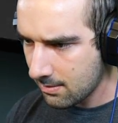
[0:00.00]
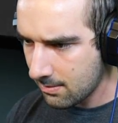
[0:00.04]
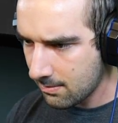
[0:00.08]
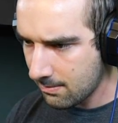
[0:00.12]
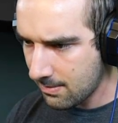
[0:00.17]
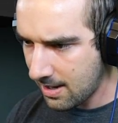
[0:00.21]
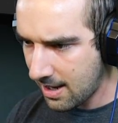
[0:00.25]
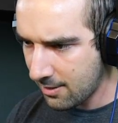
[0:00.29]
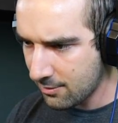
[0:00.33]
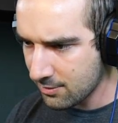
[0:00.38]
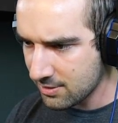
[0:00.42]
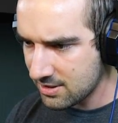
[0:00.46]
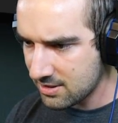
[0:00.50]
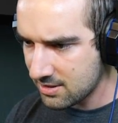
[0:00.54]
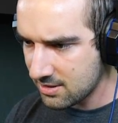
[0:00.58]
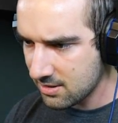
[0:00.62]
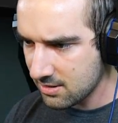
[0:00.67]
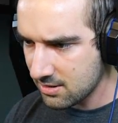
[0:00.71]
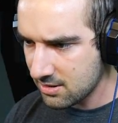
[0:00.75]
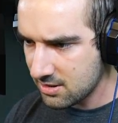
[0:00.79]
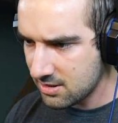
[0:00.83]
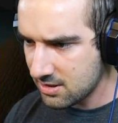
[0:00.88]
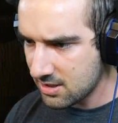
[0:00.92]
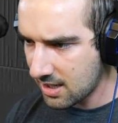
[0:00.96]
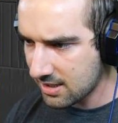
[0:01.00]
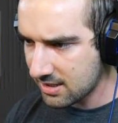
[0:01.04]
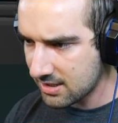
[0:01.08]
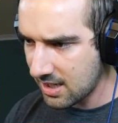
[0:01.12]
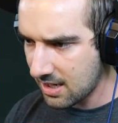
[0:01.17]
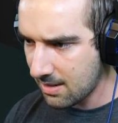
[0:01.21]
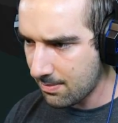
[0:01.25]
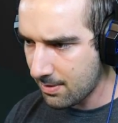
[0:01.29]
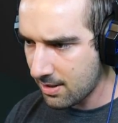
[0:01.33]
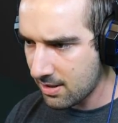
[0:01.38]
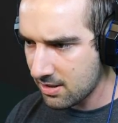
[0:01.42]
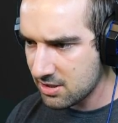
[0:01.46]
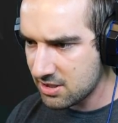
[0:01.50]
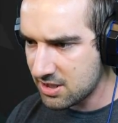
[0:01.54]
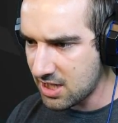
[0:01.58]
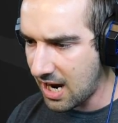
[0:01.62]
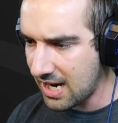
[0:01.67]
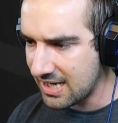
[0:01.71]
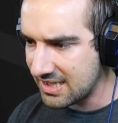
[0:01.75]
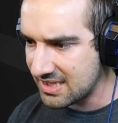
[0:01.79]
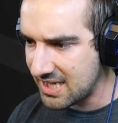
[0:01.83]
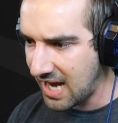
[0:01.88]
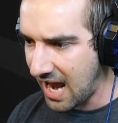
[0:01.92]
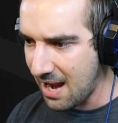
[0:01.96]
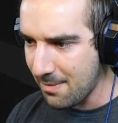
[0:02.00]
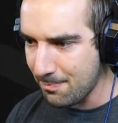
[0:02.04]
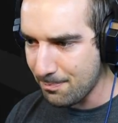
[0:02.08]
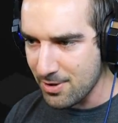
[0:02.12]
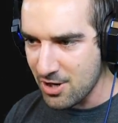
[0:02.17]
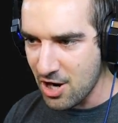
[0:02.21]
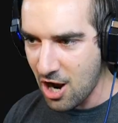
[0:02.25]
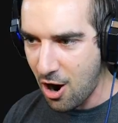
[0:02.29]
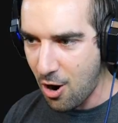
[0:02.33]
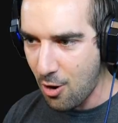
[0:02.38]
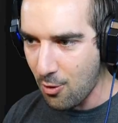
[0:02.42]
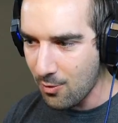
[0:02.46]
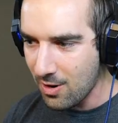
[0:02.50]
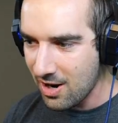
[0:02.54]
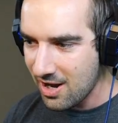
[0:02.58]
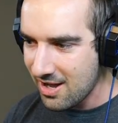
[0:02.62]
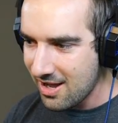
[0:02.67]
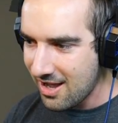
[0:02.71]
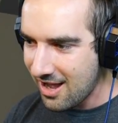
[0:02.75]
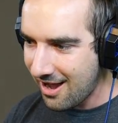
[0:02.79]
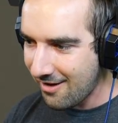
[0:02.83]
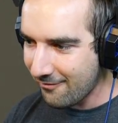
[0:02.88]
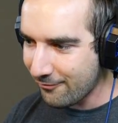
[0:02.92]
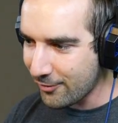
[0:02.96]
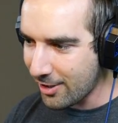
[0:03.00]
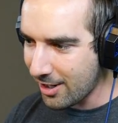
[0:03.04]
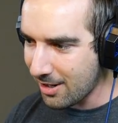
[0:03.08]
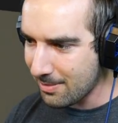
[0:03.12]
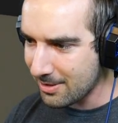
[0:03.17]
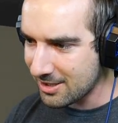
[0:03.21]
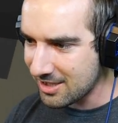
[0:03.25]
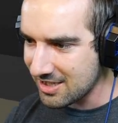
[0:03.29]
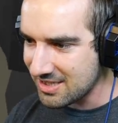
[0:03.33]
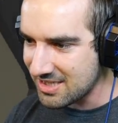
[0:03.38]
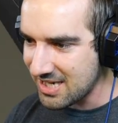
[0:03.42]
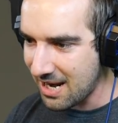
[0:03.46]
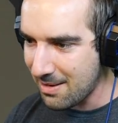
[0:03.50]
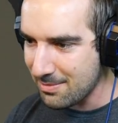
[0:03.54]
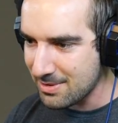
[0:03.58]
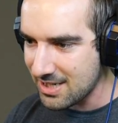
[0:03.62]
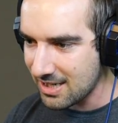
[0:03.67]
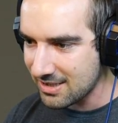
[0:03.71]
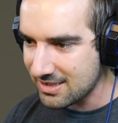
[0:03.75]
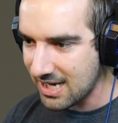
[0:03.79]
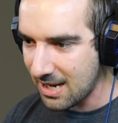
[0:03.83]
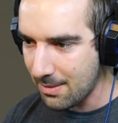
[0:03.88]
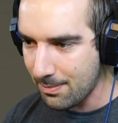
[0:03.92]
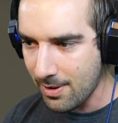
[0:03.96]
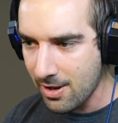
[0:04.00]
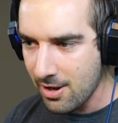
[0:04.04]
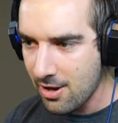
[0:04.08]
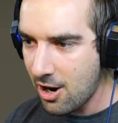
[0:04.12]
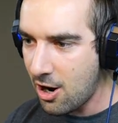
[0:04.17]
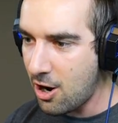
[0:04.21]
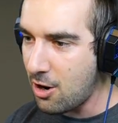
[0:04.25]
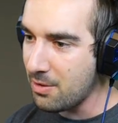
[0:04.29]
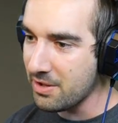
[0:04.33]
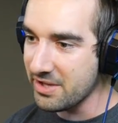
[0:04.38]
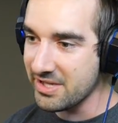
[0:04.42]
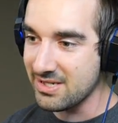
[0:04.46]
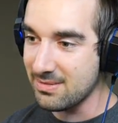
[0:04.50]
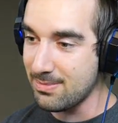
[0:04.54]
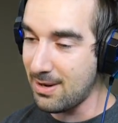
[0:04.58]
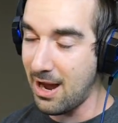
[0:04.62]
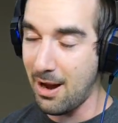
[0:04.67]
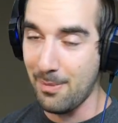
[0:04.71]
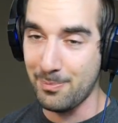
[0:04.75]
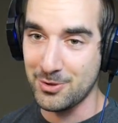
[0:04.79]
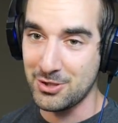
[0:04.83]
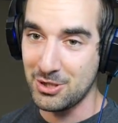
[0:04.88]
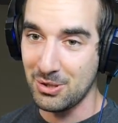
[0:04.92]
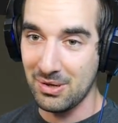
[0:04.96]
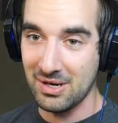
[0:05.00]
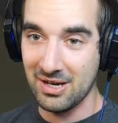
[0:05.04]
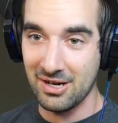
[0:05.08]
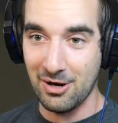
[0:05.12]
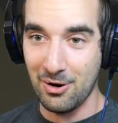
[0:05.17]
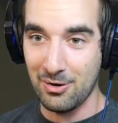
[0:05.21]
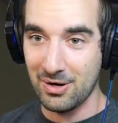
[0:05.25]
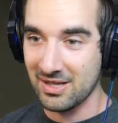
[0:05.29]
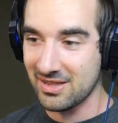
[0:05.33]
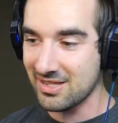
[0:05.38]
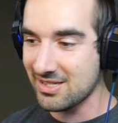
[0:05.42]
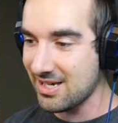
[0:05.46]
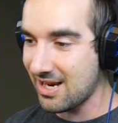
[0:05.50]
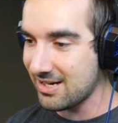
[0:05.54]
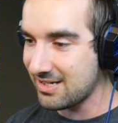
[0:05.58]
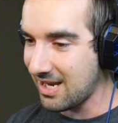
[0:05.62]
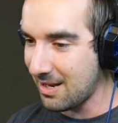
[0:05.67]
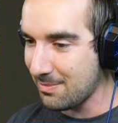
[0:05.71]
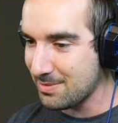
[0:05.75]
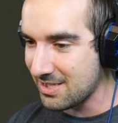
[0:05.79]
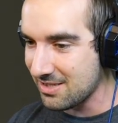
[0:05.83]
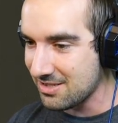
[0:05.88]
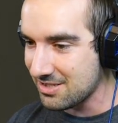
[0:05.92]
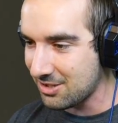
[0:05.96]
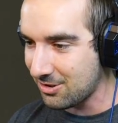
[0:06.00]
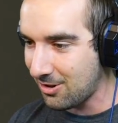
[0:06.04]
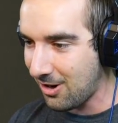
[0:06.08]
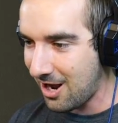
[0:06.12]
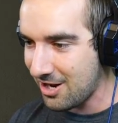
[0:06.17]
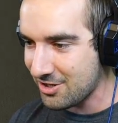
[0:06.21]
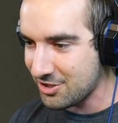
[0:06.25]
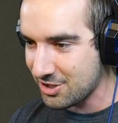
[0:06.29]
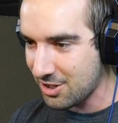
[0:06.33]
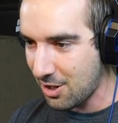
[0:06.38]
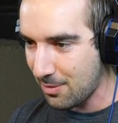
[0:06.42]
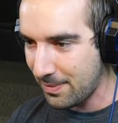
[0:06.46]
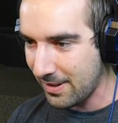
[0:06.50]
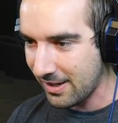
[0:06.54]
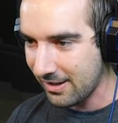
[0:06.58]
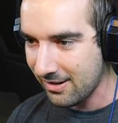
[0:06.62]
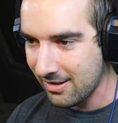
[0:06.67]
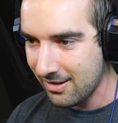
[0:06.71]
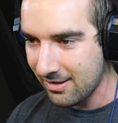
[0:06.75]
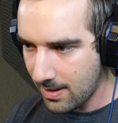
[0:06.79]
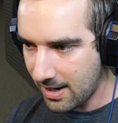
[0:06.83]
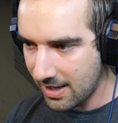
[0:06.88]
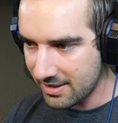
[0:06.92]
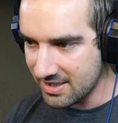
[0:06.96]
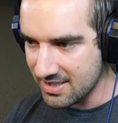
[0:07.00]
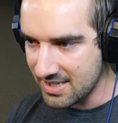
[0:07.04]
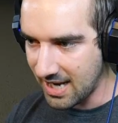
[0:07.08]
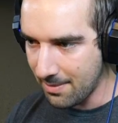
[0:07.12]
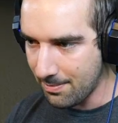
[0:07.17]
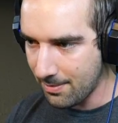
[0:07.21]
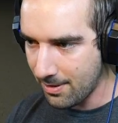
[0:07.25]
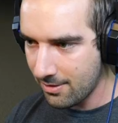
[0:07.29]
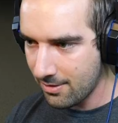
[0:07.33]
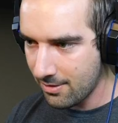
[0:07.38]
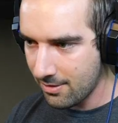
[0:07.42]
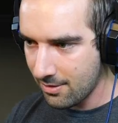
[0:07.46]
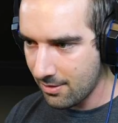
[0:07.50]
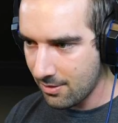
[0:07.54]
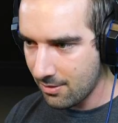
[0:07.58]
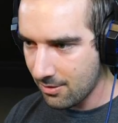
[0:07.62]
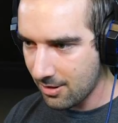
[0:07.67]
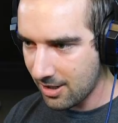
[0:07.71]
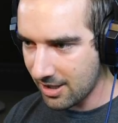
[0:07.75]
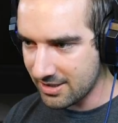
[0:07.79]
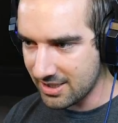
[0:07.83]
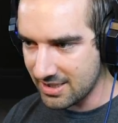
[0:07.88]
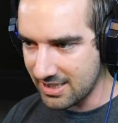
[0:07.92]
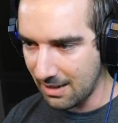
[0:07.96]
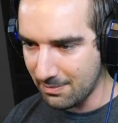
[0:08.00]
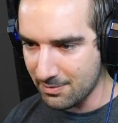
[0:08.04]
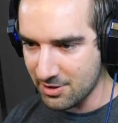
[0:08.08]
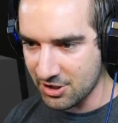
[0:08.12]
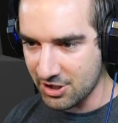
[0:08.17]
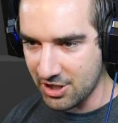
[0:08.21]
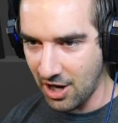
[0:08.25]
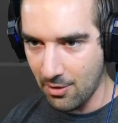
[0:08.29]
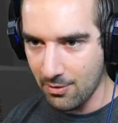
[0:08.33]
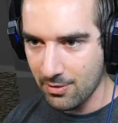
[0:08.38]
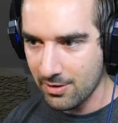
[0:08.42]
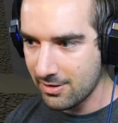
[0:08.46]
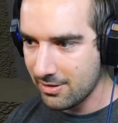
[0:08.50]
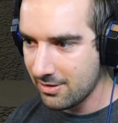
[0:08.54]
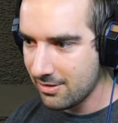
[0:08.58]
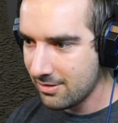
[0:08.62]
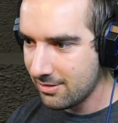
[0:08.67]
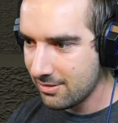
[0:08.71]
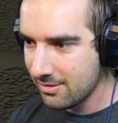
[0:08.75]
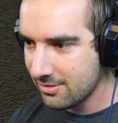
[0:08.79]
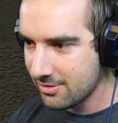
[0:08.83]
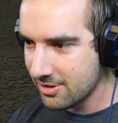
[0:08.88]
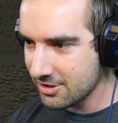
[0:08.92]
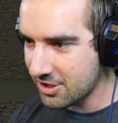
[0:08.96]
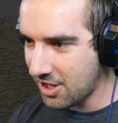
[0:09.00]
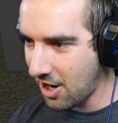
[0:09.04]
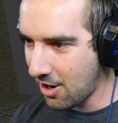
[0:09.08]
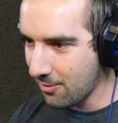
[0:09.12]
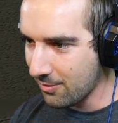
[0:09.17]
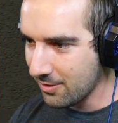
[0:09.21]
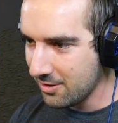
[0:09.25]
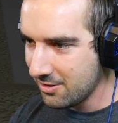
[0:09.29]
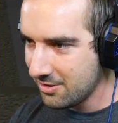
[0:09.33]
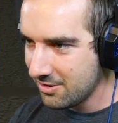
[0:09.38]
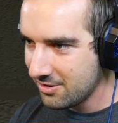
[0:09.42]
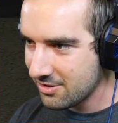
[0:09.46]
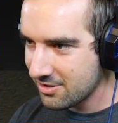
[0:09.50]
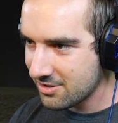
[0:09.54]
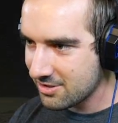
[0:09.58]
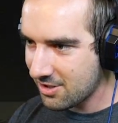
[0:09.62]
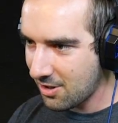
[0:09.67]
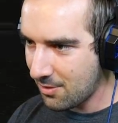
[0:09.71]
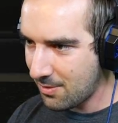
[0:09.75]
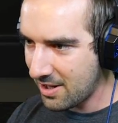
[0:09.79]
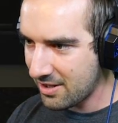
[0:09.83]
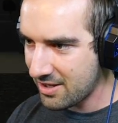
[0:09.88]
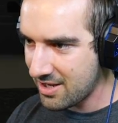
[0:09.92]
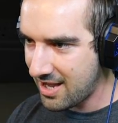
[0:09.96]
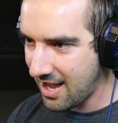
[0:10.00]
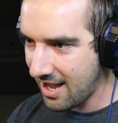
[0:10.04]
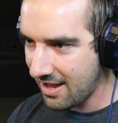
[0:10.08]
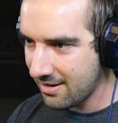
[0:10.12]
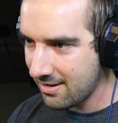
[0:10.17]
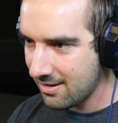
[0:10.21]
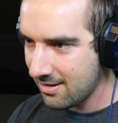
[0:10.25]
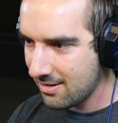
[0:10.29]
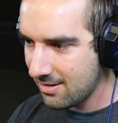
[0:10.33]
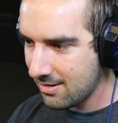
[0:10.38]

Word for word: Mouse duct tape. Duct tape! No! I forgot about the damn duct tape. Oh, well, this is my opportunity to go get the duct tape since the garage is opening. We got the tape. We got the tape. Just go. Just go. Just go while you can.